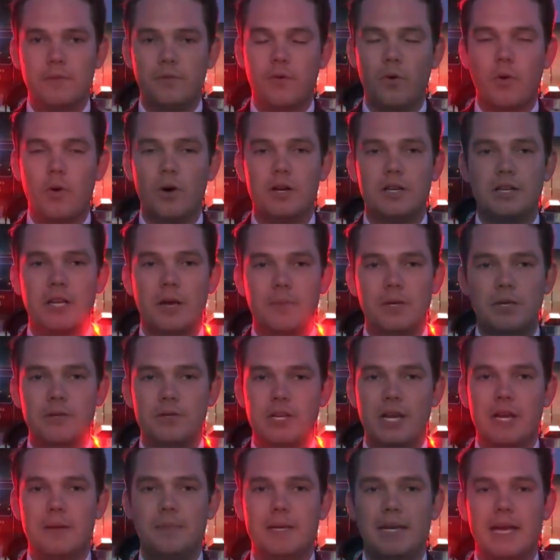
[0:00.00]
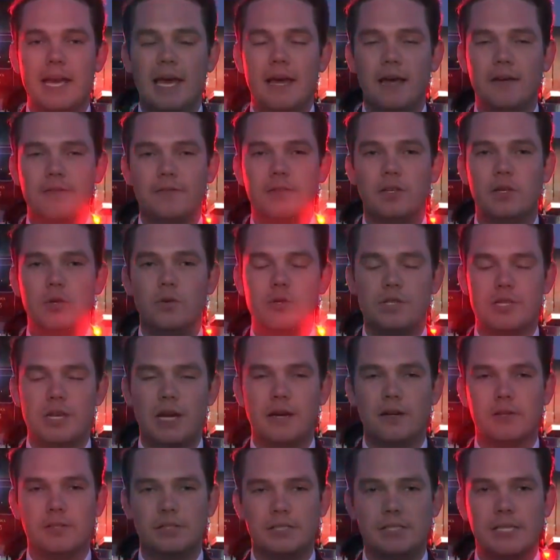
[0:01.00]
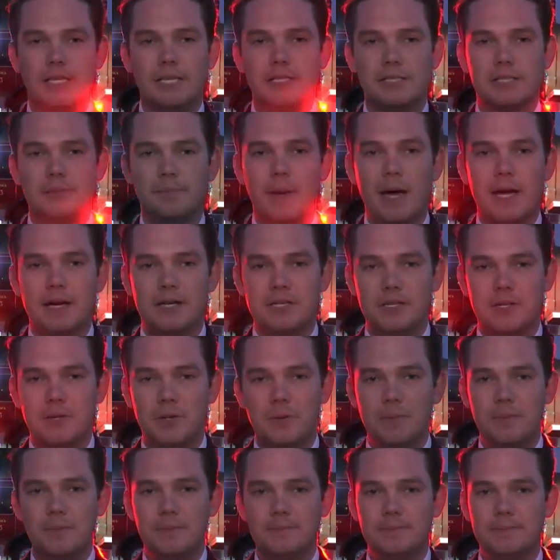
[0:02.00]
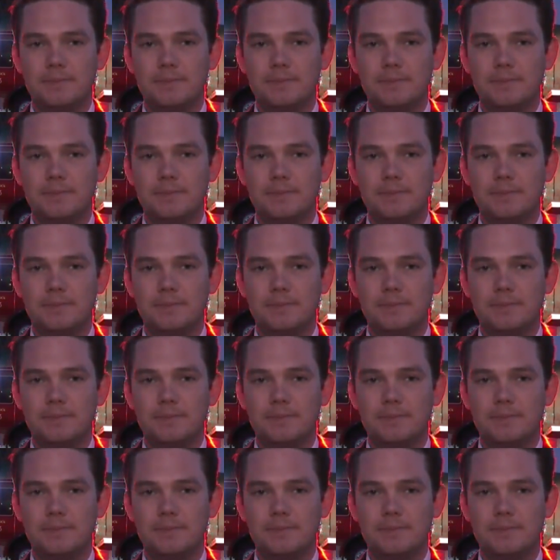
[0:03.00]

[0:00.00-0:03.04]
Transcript: for WJBF News Channel 6. Back to you.